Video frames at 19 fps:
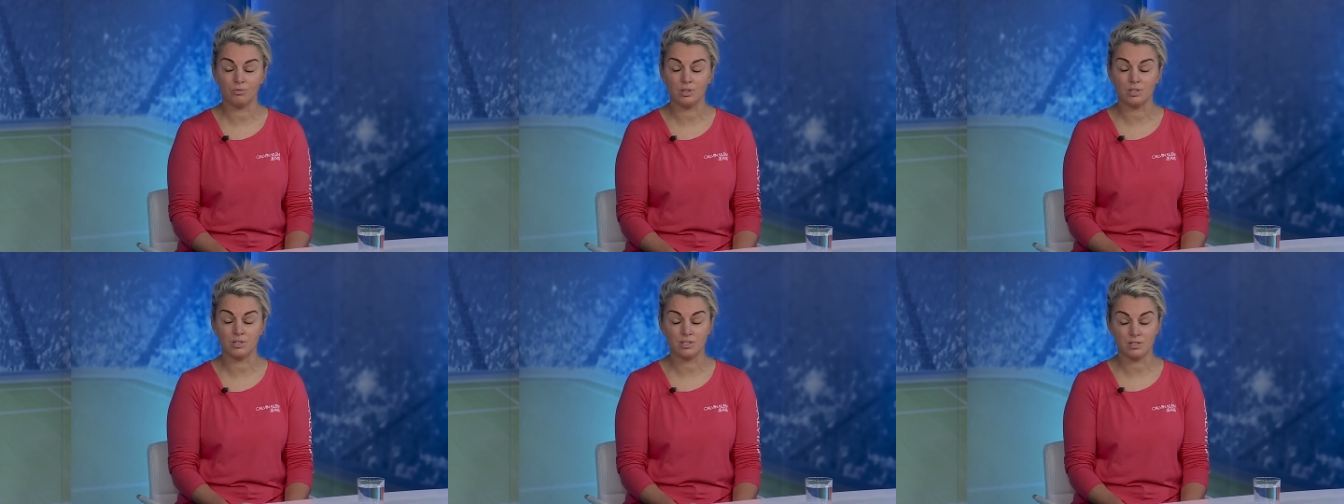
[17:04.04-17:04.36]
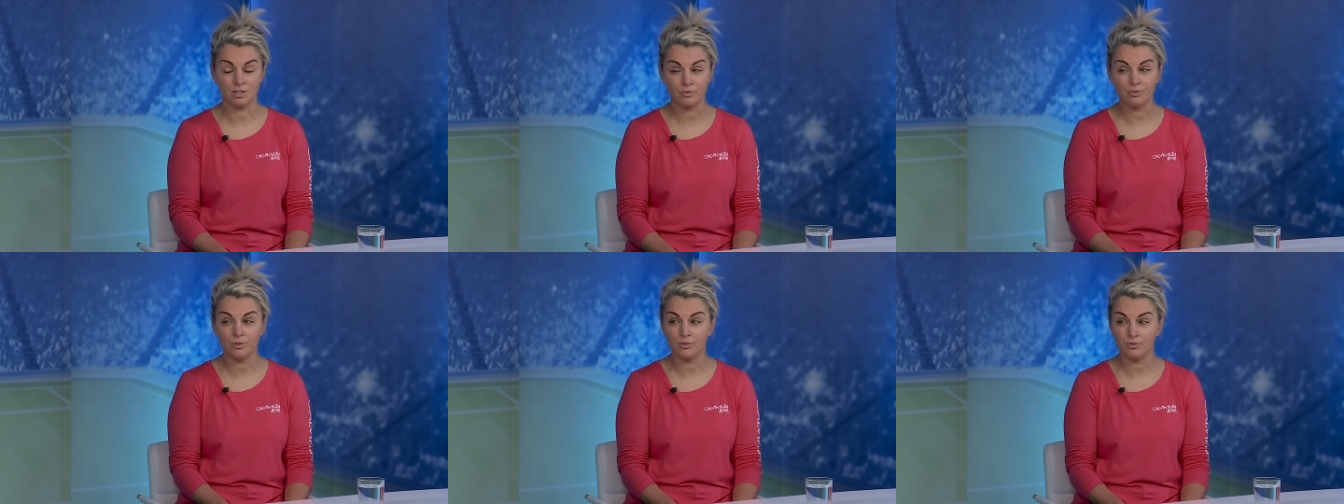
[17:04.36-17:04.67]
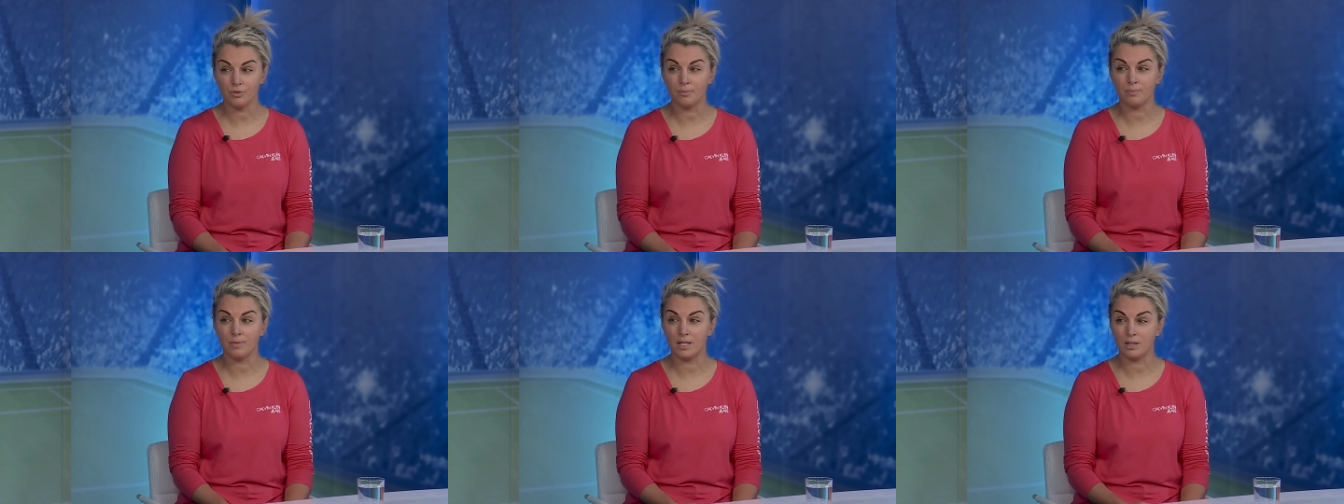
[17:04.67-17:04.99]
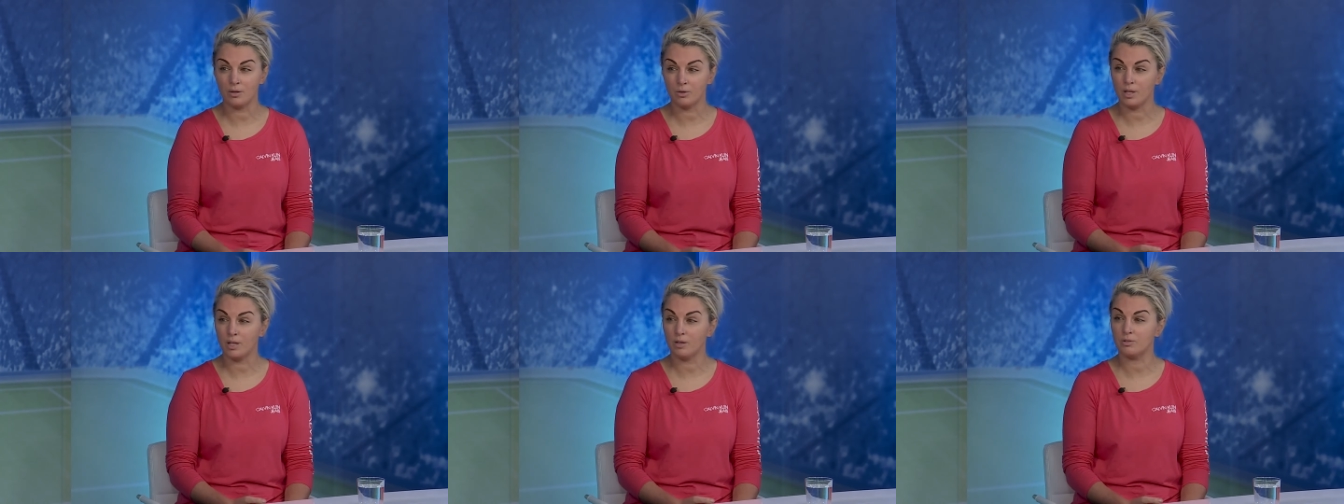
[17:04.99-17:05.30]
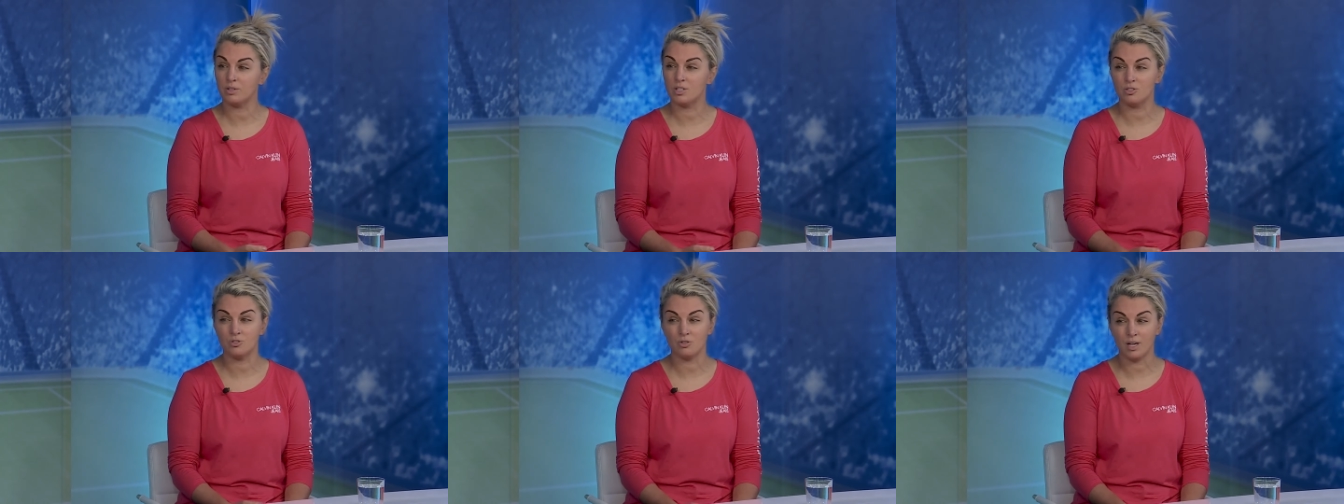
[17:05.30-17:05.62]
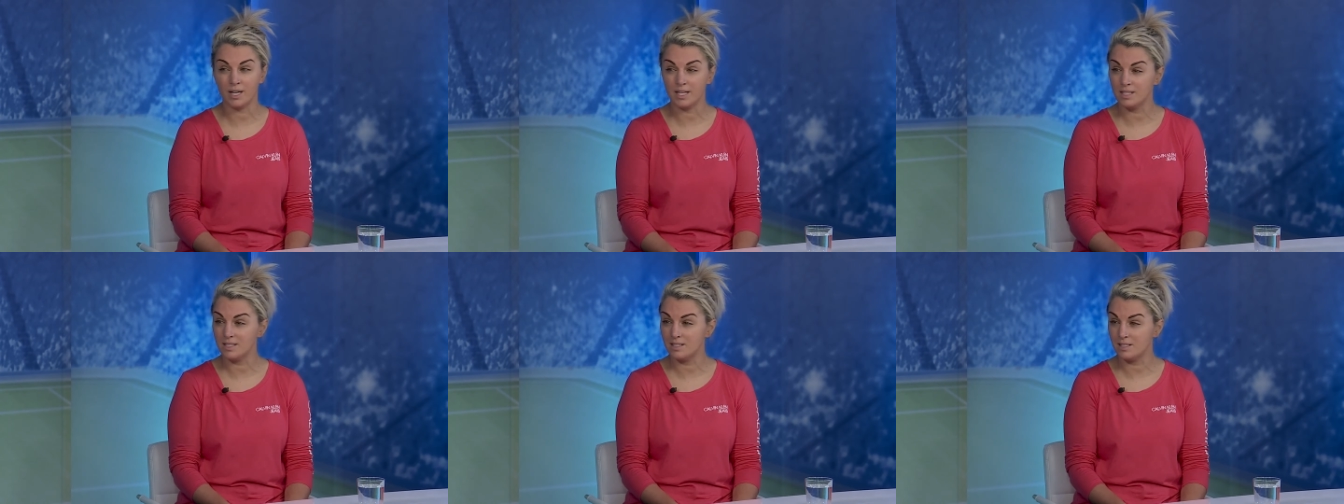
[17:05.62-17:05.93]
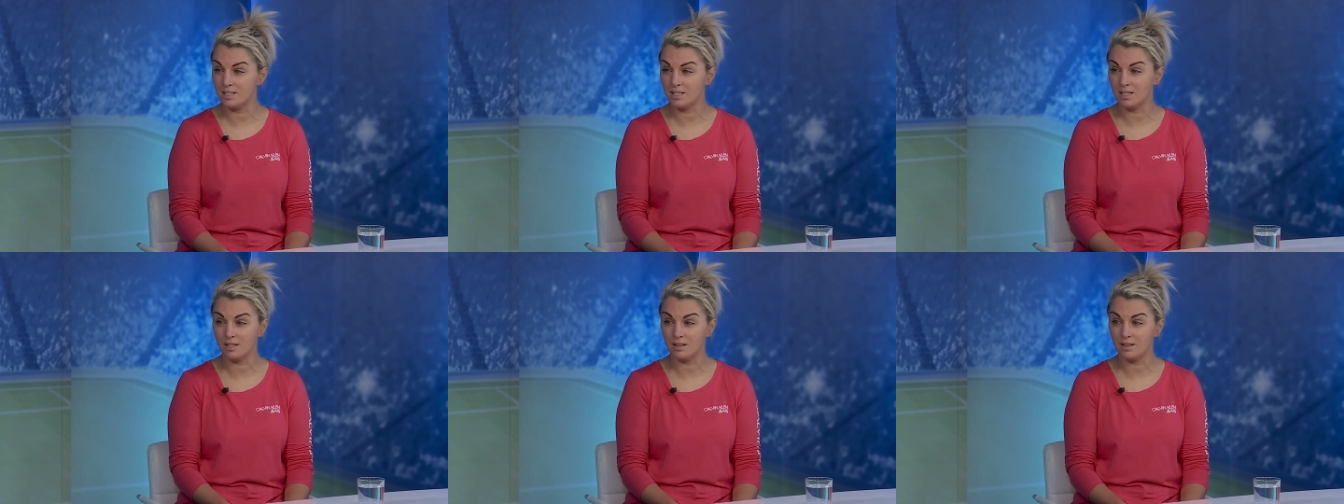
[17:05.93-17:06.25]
that suffer from mental health to try and seek